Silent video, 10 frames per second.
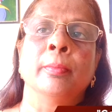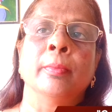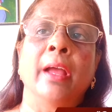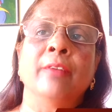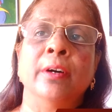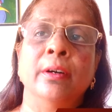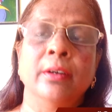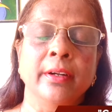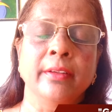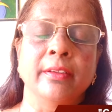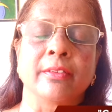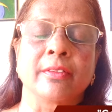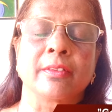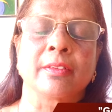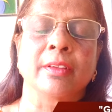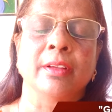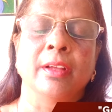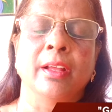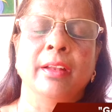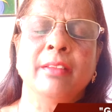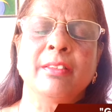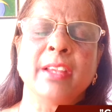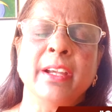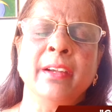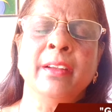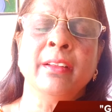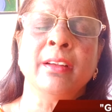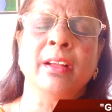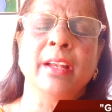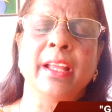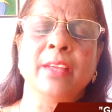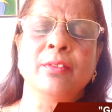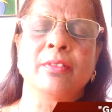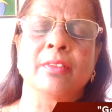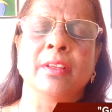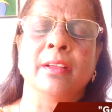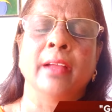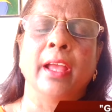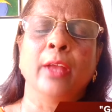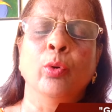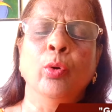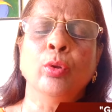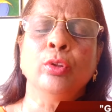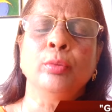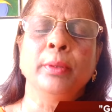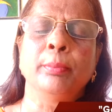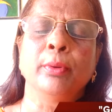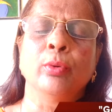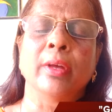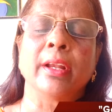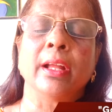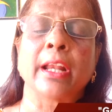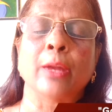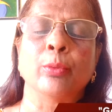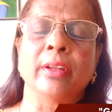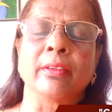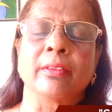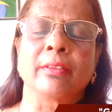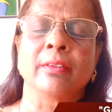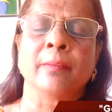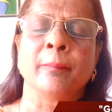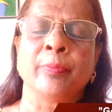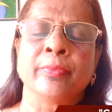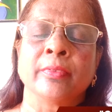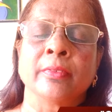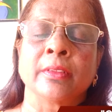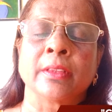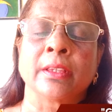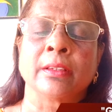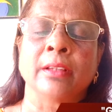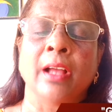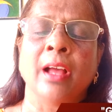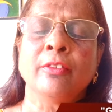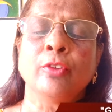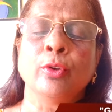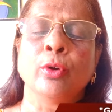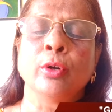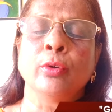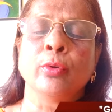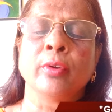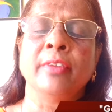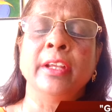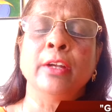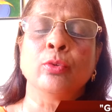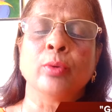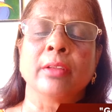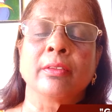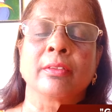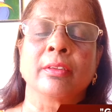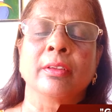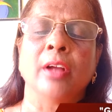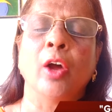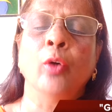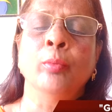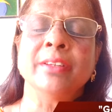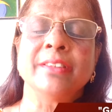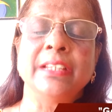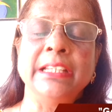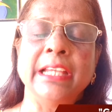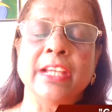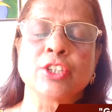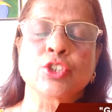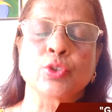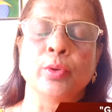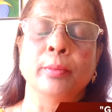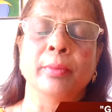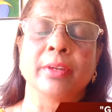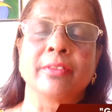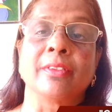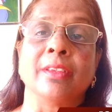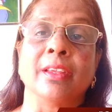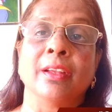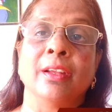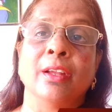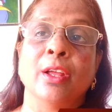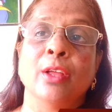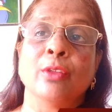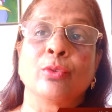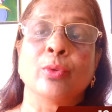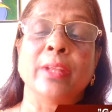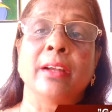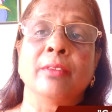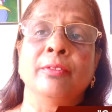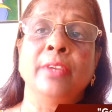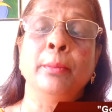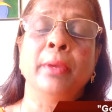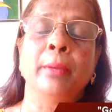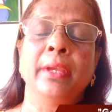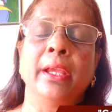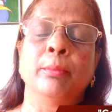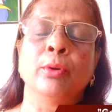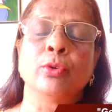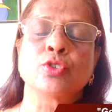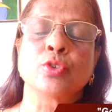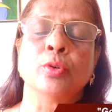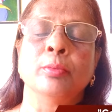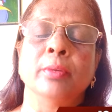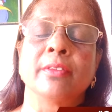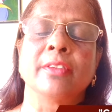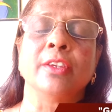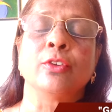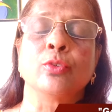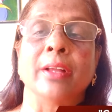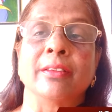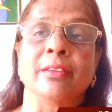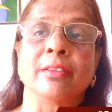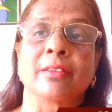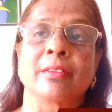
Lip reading: have heard this, let's surrender our lives and all the people who are around us. Ask the Lord to reveal to us how much He has shown mercy, so that we may be able to show mercy to others.